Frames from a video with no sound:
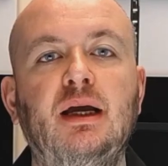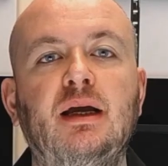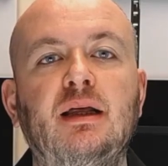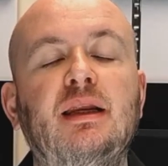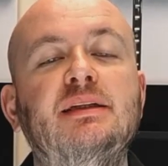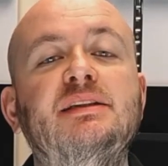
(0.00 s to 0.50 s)

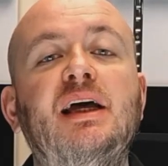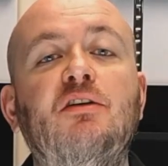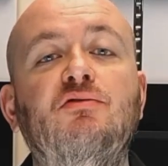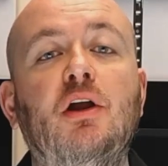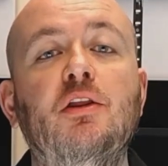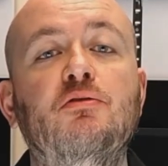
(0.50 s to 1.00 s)
Let's
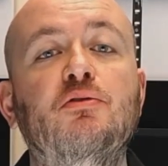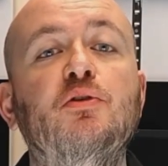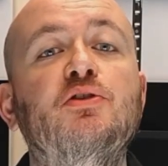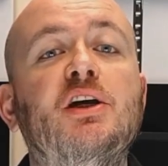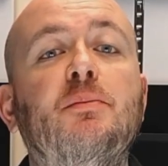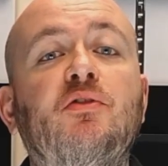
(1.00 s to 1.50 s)
now run
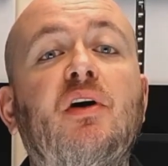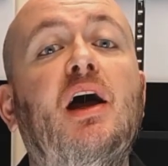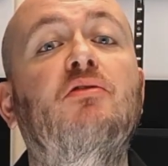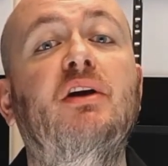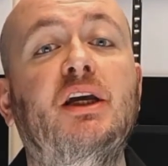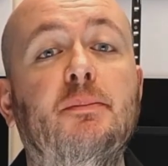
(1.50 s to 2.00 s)
through some of
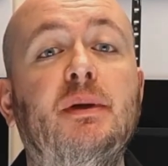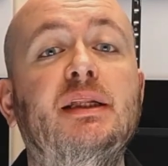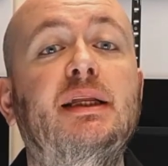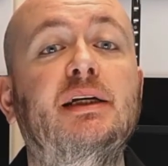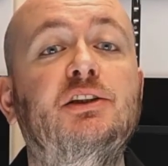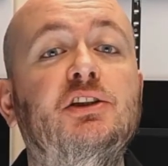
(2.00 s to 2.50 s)
our
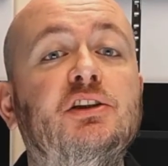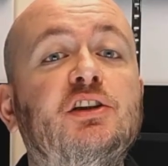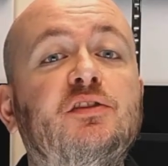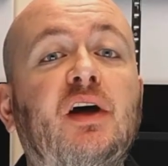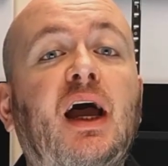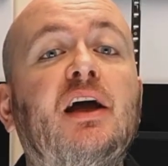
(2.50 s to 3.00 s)

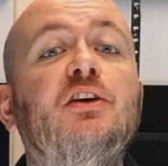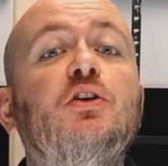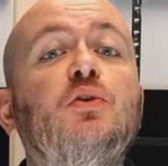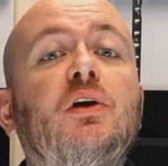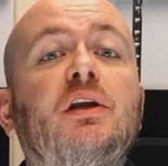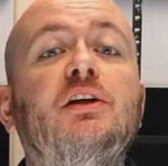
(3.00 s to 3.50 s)
recommendations for how
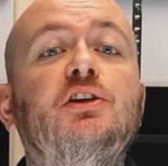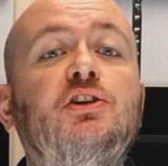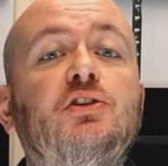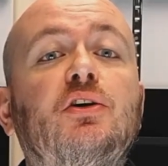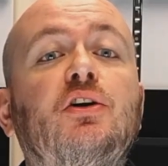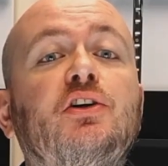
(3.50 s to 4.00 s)
you can
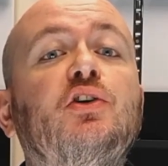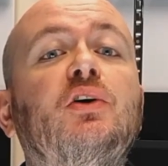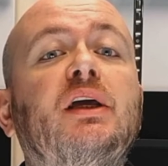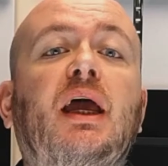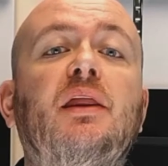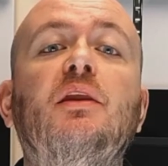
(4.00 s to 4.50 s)
ensure
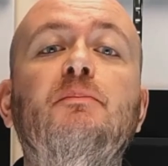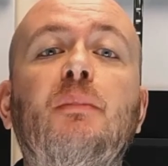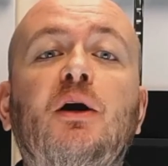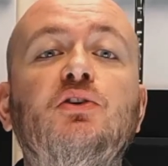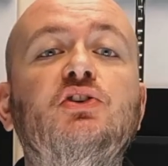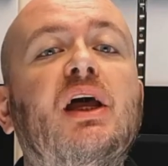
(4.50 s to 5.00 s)
you're getting the
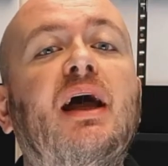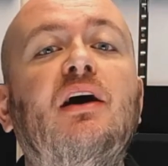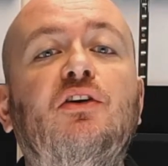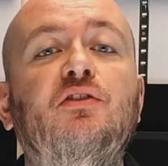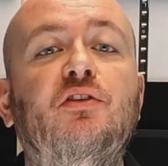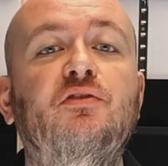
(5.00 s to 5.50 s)
most
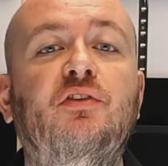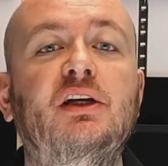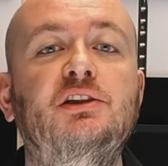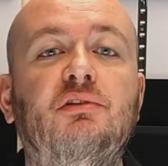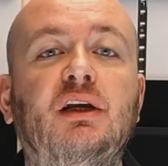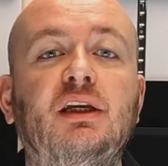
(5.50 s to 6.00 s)
out of the
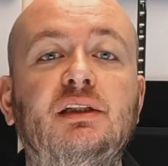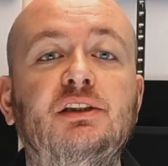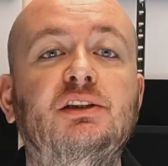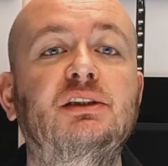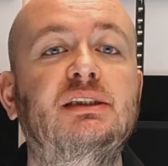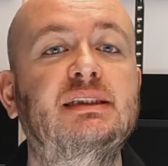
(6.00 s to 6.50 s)
face
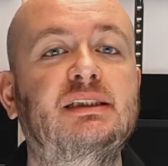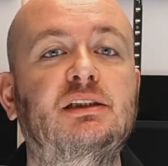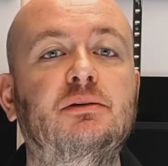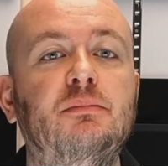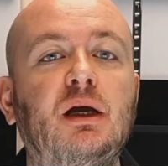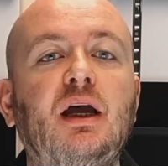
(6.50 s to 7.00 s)
recognition
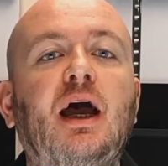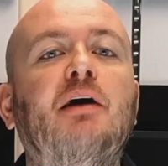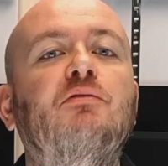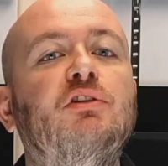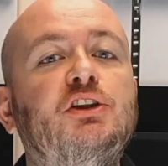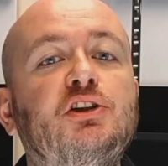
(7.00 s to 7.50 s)
system
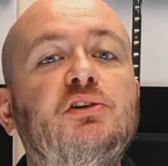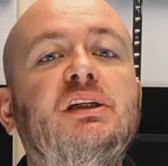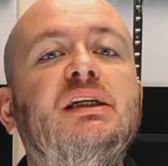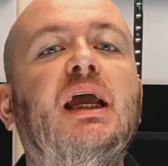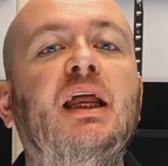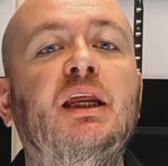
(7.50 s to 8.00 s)
and
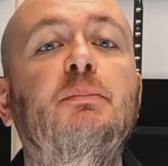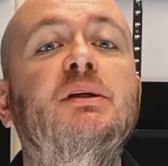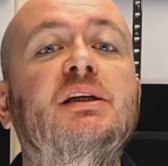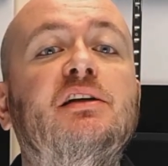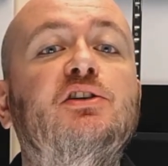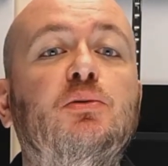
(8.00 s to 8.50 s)
reducing any
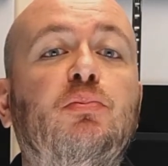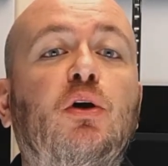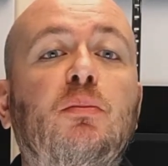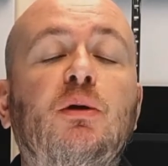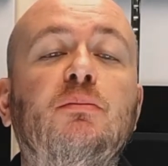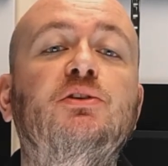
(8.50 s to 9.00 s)
potential
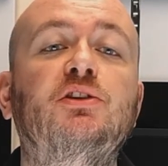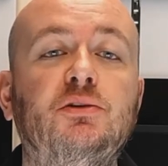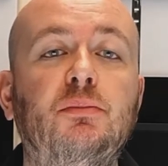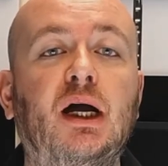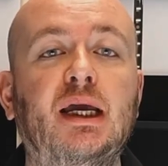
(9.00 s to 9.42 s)
problems you might